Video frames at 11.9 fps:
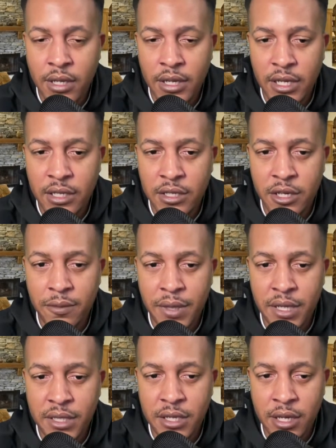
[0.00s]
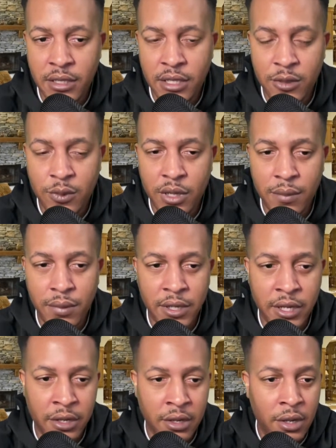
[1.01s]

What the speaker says: is a good bet tonight. That's what I played.